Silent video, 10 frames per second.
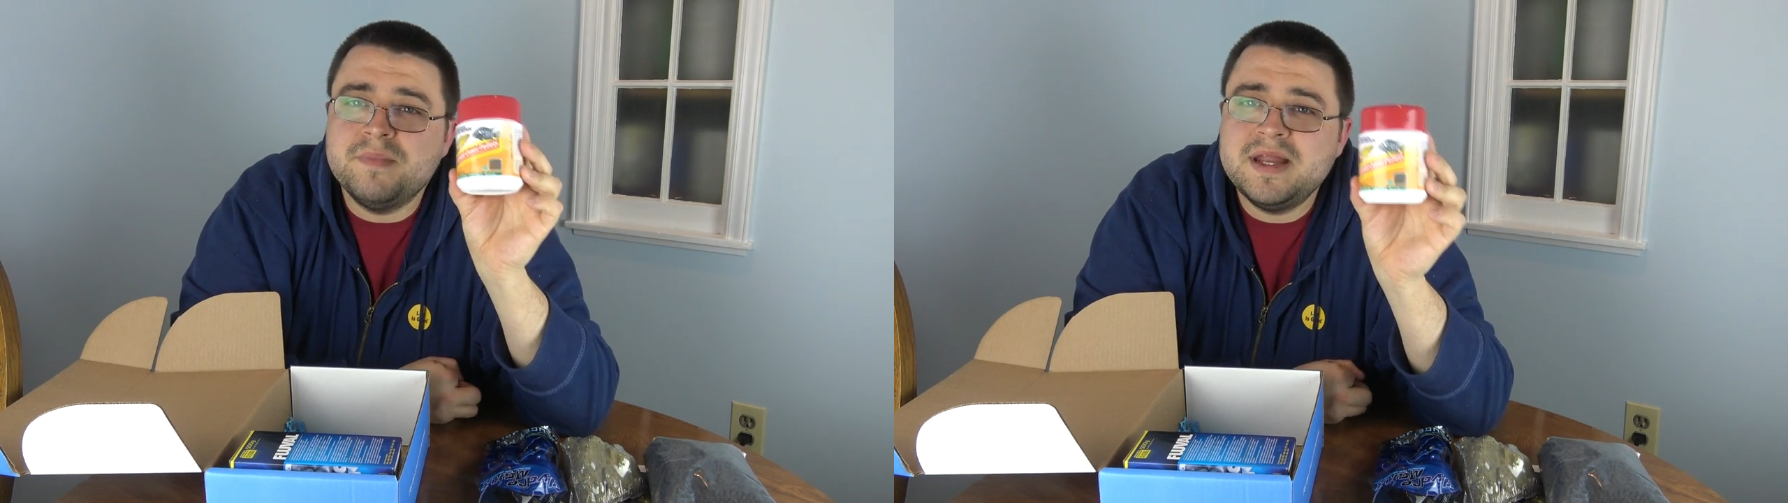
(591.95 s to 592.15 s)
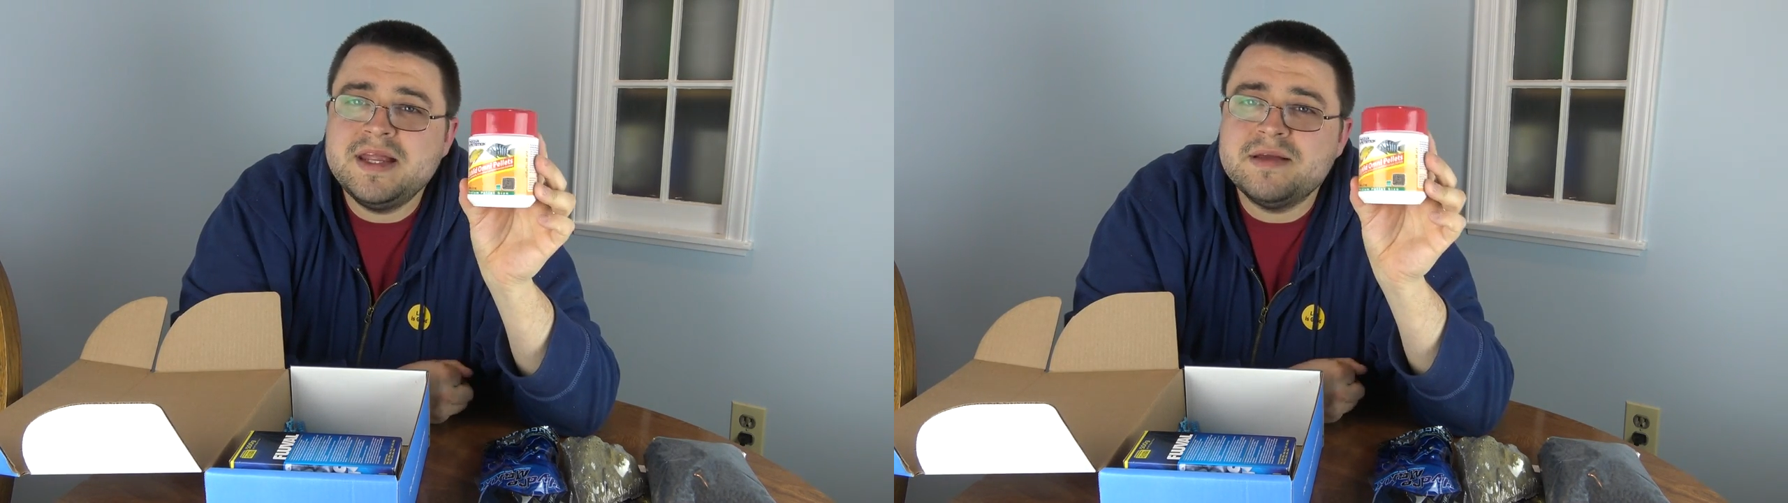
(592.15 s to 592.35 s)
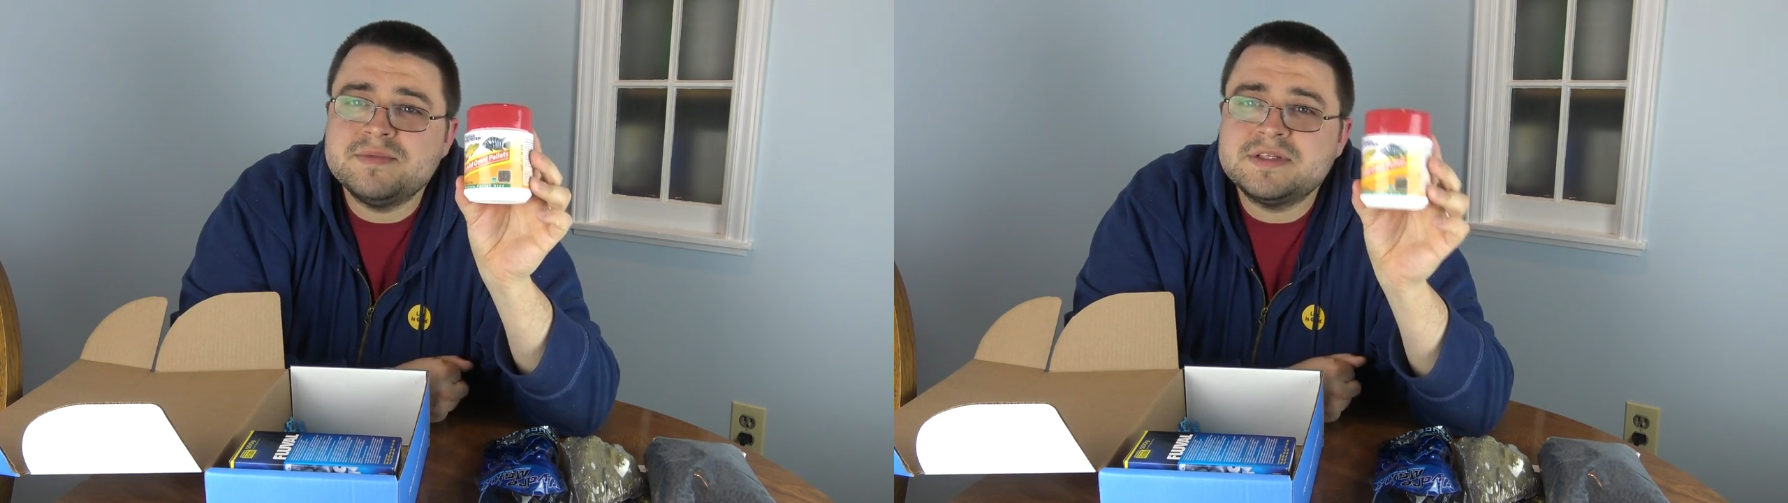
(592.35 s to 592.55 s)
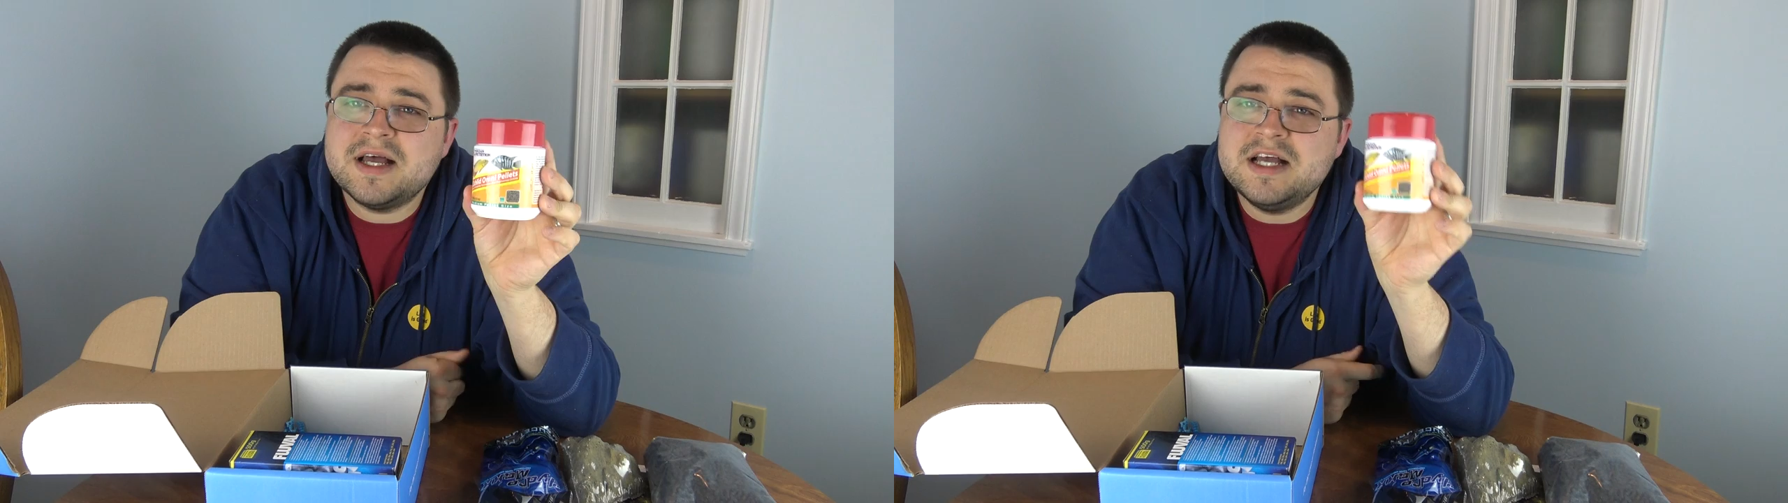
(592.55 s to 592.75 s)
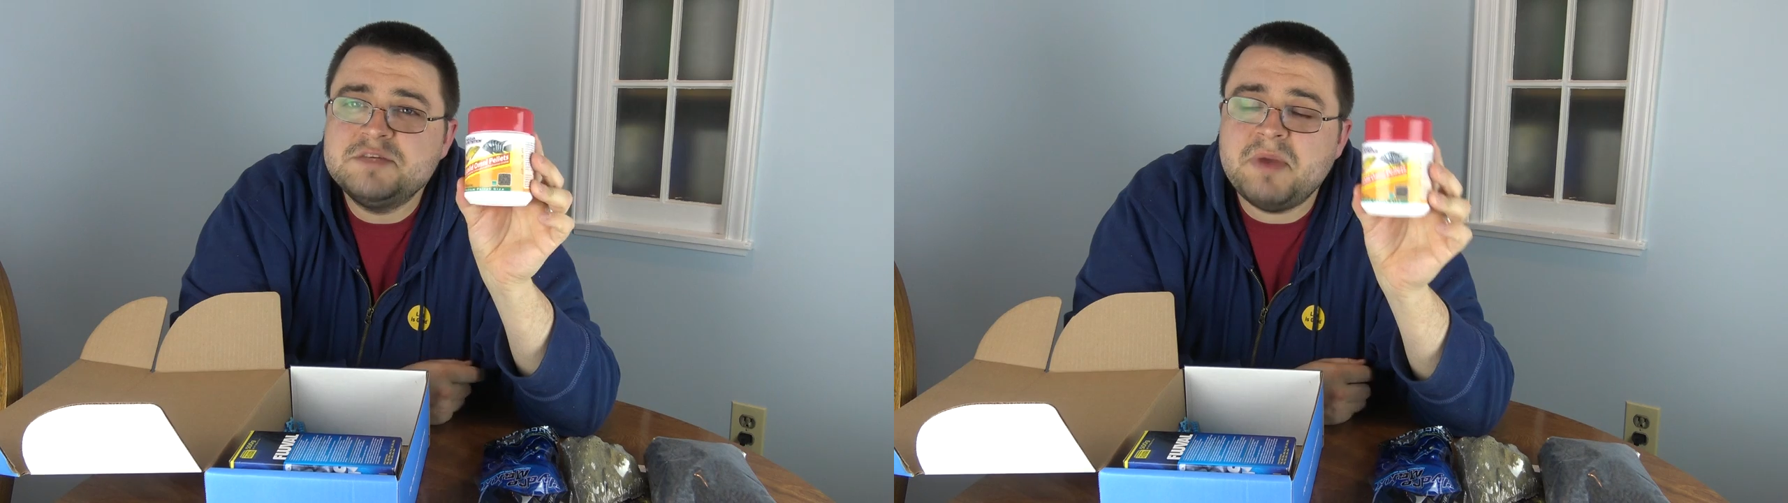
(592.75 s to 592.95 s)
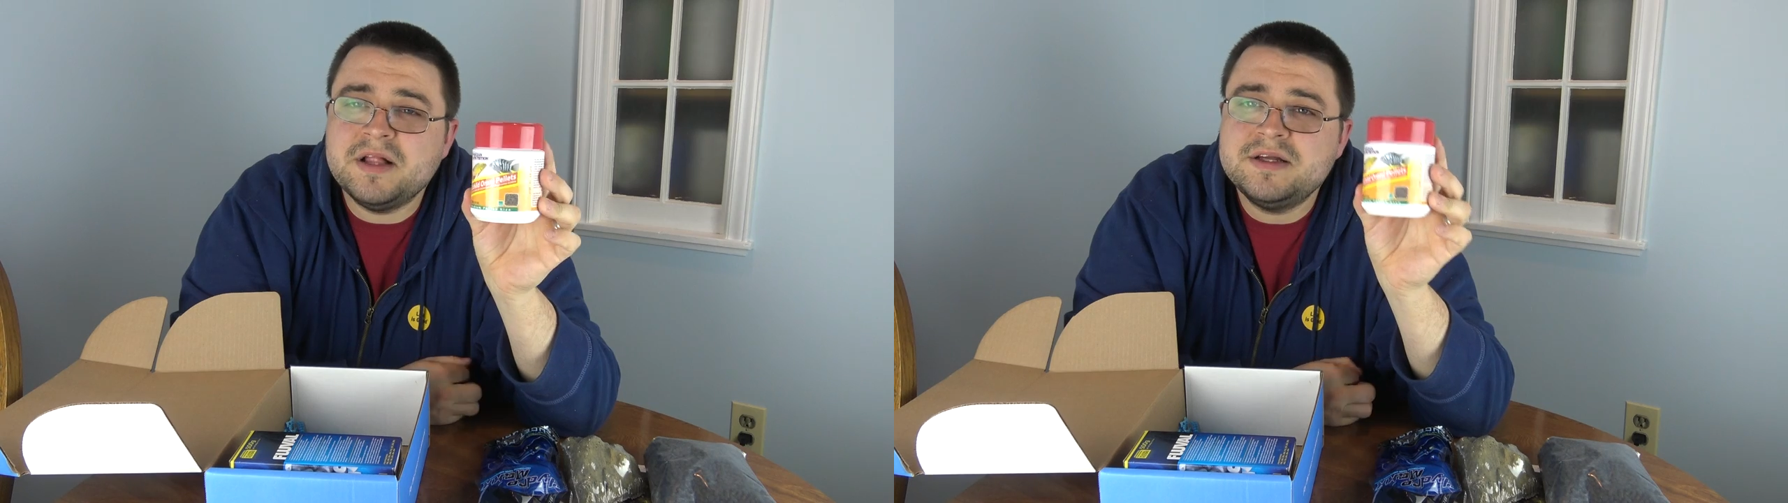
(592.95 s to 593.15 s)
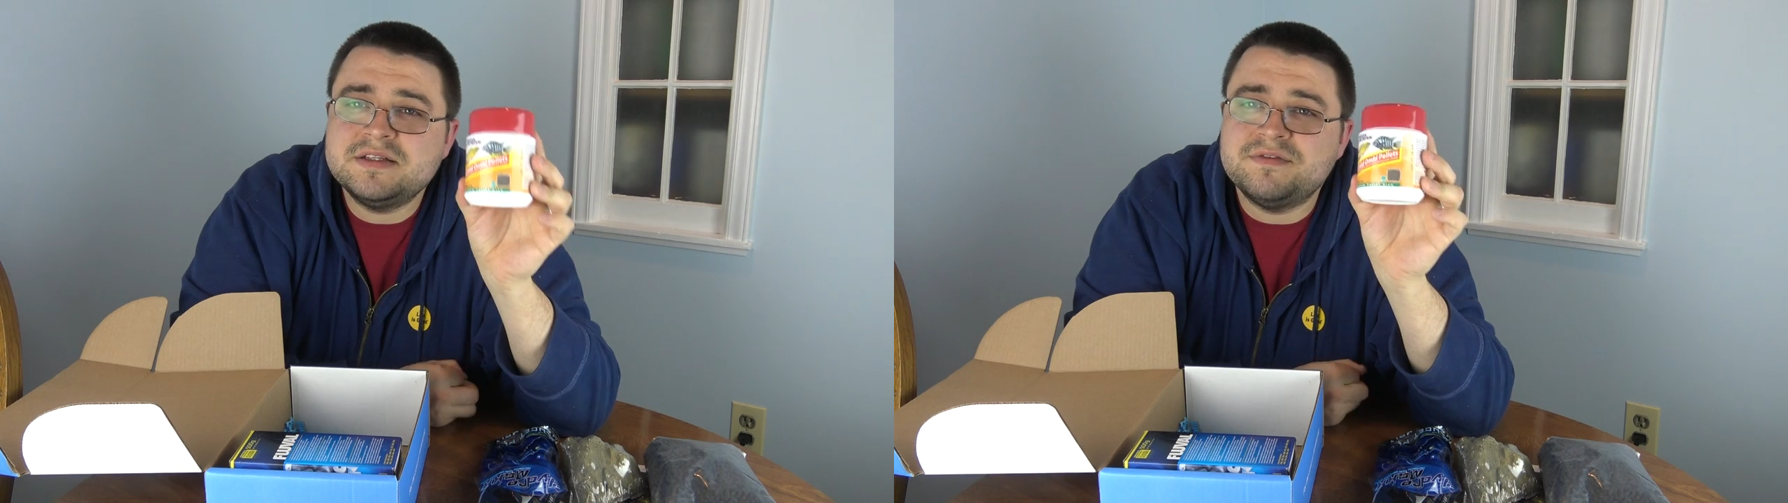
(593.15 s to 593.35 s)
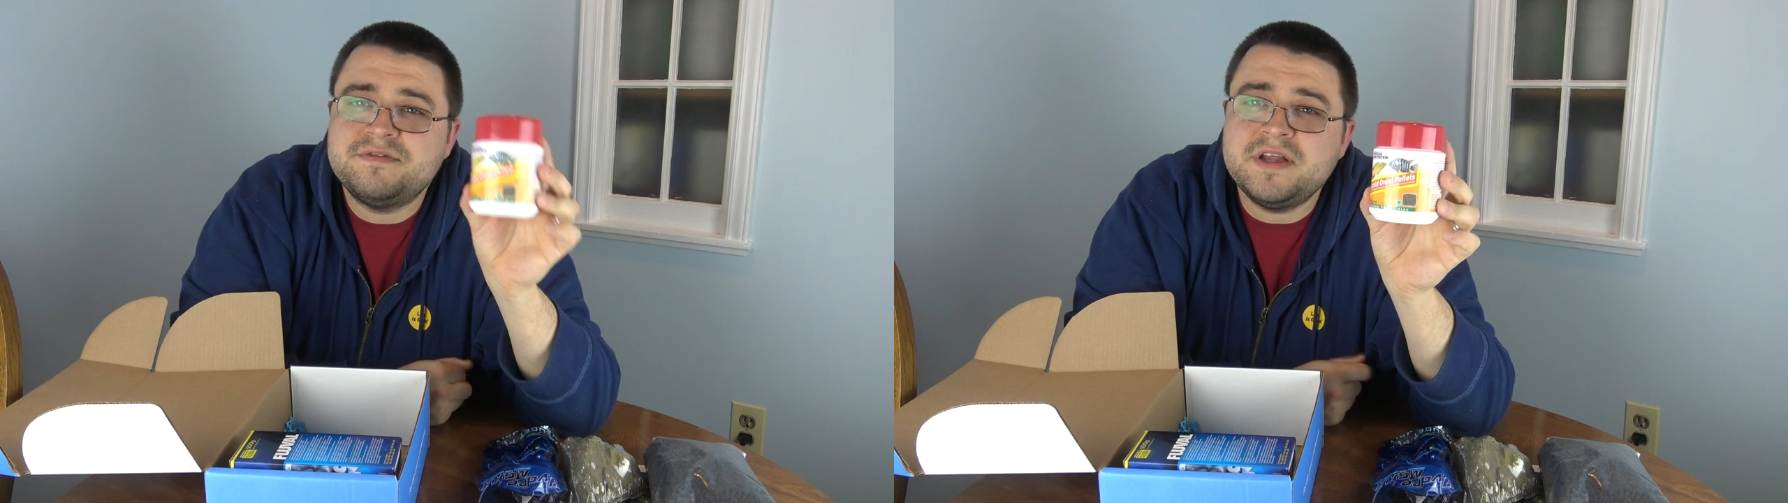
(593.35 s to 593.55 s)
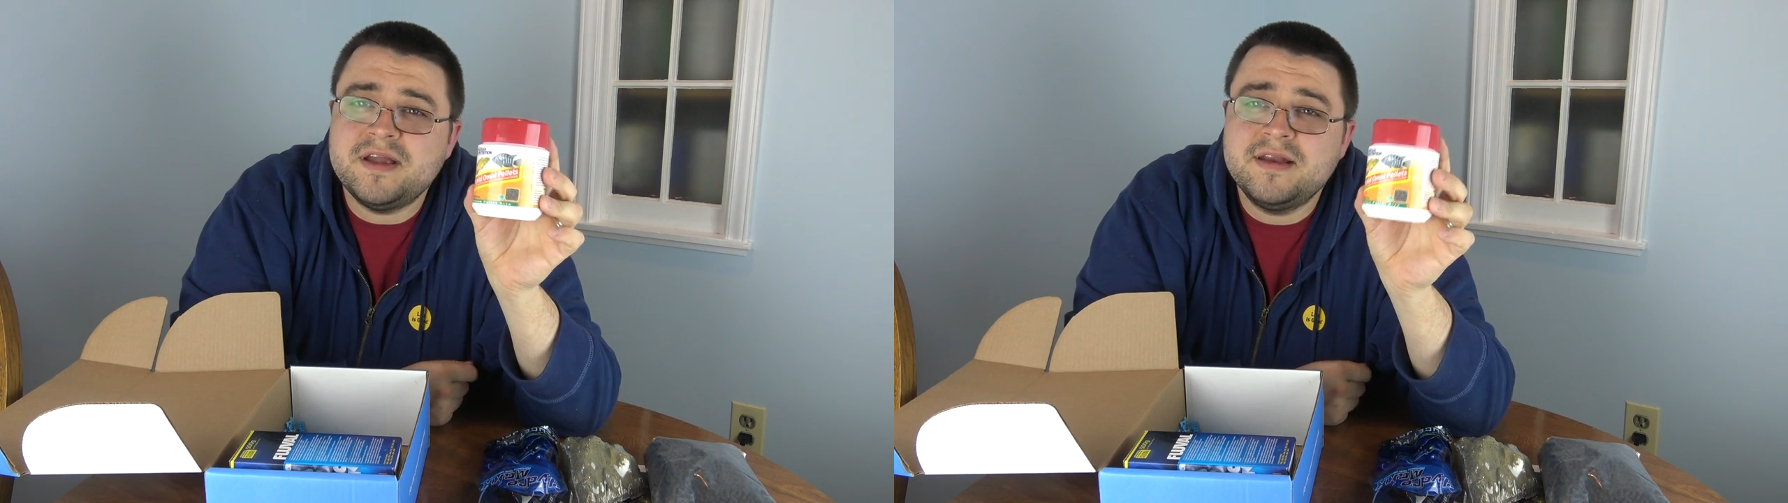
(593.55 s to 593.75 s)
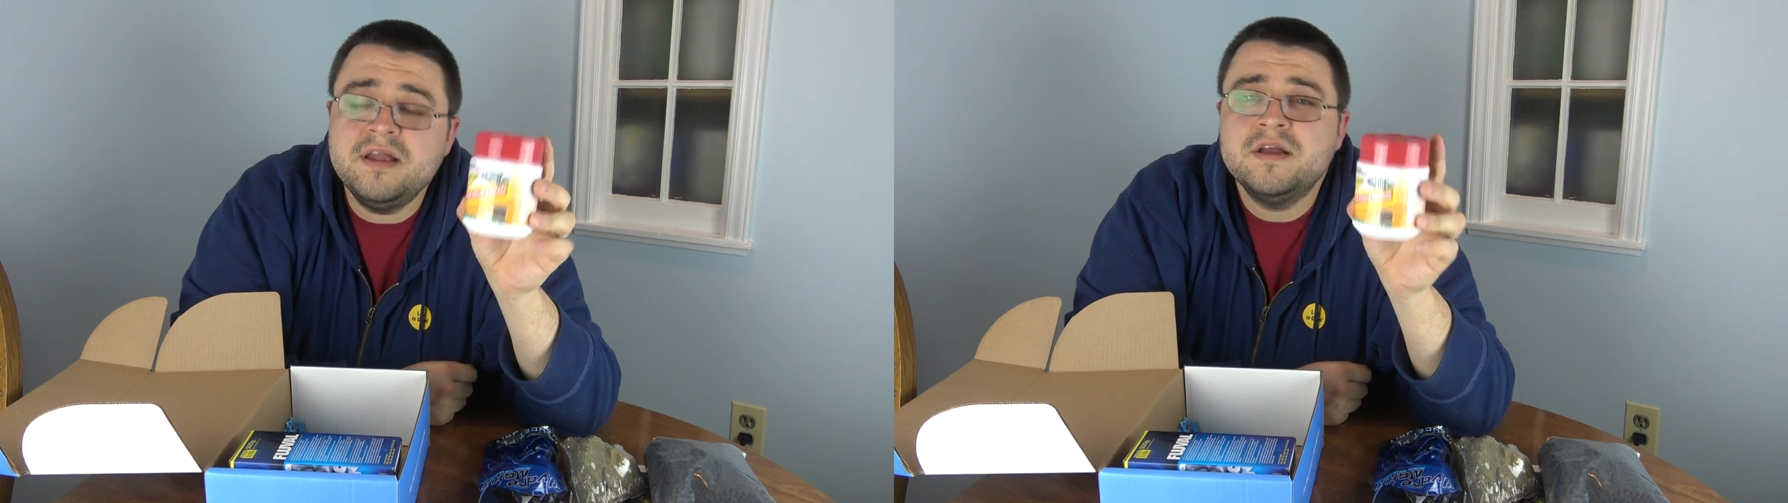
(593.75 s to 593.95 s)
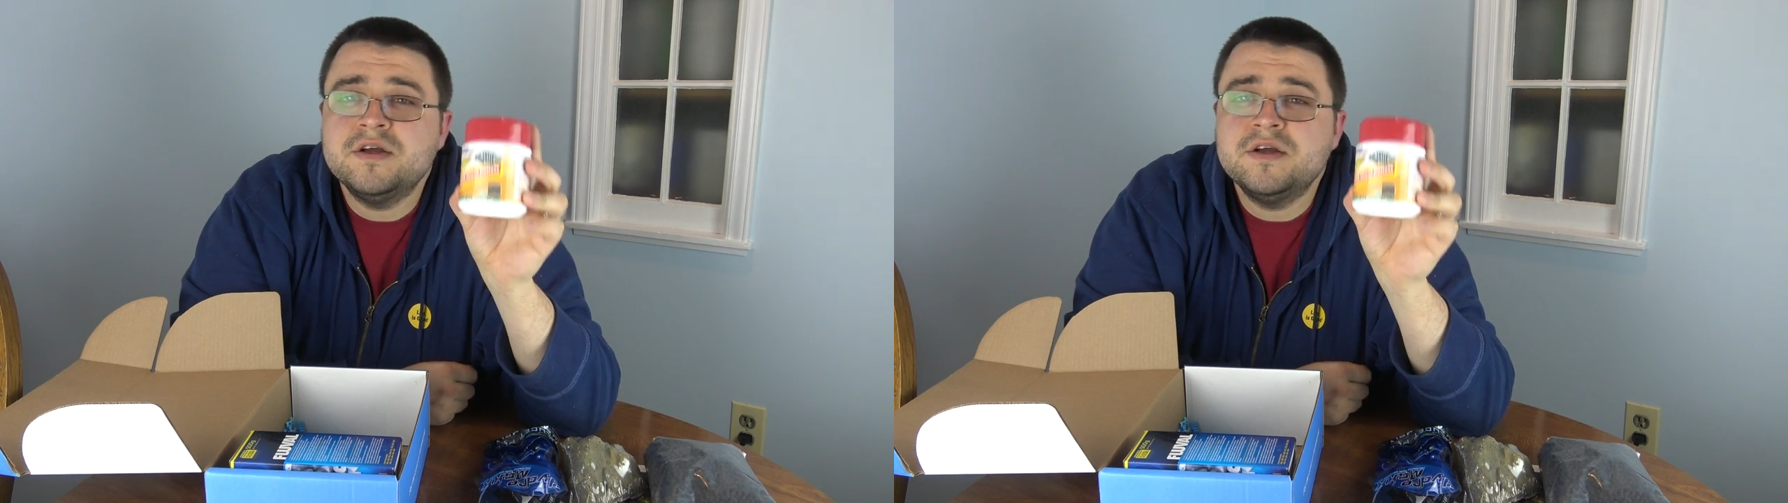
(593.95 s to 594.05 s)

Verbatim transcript: medium sized pellet to feed